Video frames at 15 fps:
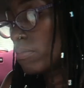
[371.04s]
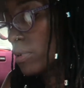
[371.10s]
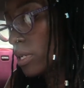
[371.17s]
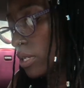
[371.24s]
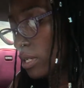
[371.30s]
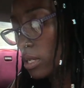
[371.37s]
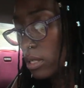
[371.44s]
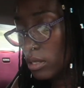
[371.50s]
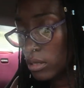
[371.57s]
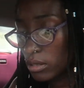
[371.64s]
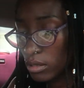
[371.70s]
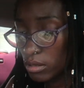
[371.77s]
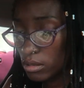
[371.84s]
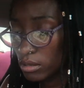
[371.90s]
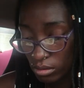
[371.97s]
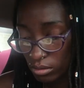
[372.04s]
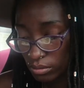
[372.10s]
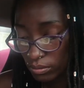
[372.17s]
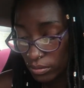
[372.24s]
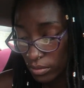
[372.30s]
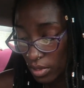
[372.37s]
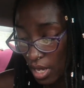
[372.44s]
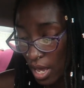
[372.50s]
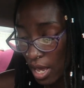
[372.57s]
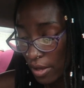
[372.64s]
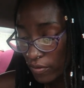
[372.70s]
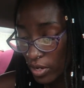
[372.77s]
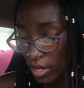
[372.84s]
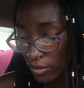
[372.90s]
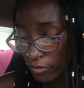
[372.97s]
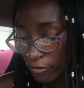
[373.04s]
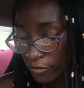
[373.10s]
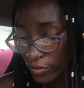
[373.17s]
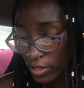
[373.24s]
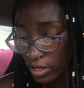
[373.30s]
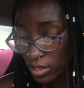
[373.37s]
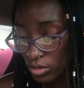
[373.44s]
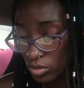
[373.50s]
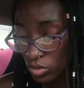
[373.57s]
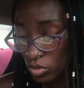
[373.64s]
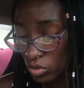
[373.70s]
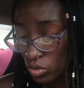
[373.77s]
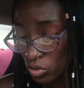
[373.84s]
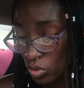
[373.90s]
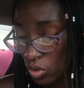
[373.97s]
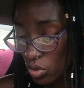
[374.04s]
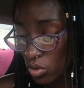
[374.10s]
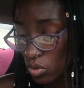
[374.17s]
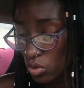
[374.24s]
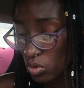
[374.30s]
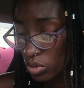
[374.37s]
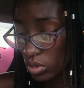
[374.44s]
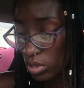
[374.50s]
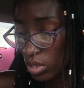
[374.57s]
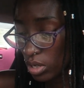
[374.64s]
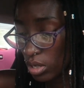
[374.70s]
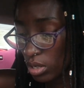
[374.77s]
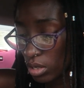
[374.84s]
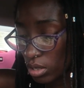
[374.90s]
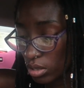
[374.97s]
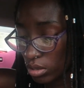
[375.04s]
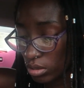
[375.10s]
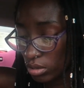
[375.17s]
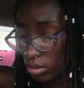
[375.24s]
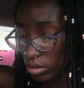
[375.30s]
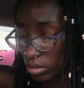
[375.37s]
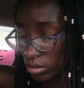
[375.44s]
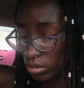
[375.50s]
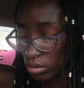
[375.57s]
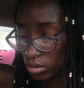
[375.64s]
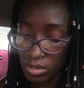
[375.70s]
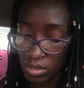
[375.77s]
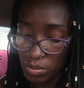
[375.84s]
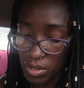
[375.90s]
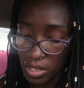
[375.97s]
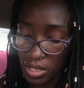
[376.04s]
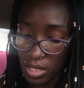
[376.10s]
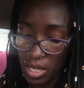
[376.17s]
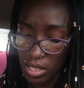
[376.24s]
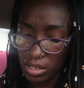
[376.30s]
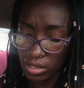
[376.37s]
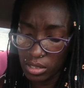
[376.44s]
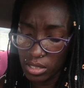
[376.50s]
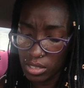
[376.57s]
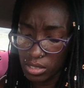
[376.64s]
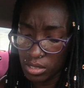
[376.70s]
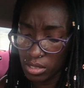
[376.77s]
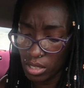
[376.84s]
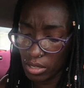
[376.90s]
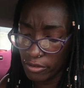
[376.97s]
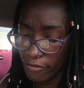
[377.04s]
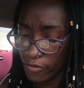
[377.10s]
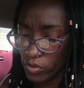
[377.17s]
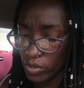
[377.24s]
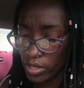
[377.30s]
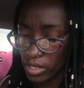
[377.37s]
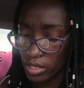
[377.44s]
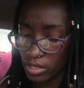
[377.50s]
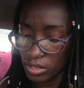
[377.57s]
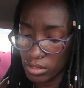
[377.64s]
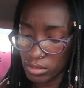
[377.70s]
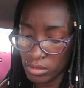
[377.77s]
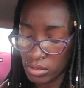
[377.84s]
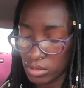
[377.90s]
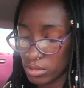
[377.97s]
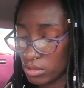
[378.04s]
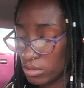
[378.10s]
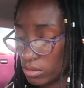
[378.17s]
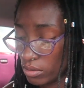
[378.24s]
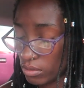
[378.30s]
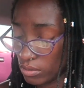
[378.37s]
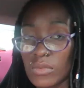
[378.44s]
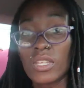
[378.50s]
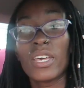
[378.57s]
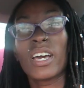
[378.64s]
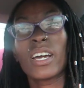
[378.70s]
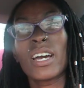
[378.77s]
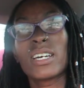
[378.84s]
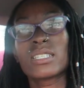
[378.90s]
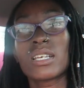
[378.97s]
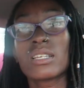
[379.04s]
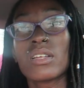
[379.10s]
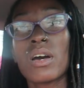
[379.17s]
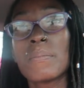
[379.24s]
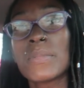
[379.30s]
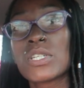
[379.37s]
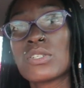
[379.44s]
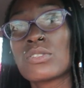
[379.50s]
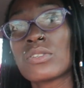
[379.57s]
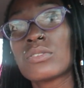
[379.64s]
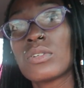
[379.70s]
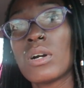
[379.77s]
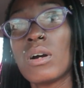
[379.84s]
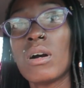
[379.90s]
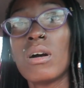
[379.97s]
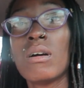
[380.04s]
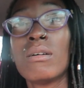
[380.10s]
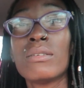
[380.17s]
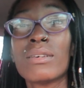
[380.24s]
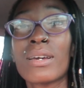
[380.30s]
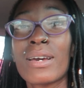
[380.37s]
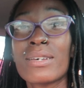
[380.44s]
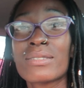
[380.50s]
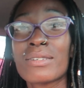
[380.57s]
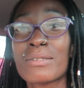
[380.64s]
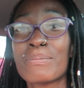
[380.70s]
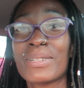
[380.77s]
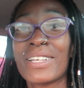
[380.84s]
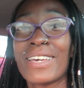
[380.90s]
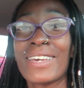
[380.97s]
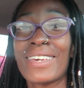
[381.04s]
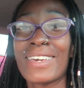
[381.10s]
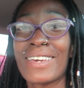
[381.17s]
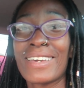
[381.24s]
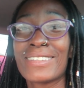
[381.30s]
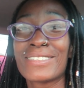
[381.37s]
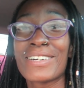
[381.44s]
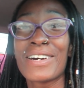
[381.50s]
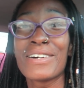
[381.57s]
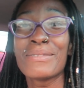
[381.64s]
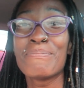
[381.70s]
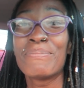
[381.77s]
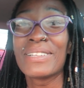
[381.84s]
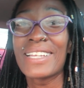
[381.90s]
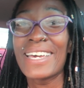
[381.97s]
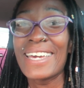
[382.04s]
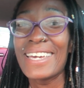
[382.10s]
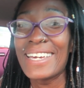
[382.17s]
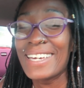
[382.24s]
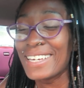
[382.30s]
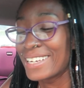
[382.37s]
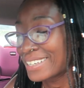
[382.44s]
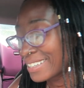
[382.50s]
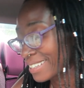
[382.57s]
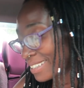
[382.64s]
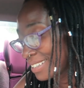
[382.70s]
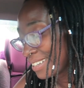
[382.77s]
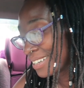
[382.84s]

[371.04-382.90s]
buddy. I haven't had pho in so long. It's been at least like 4 years. Yeah, guys, I know I've been. Oh, you guys are blinking. Don't blink.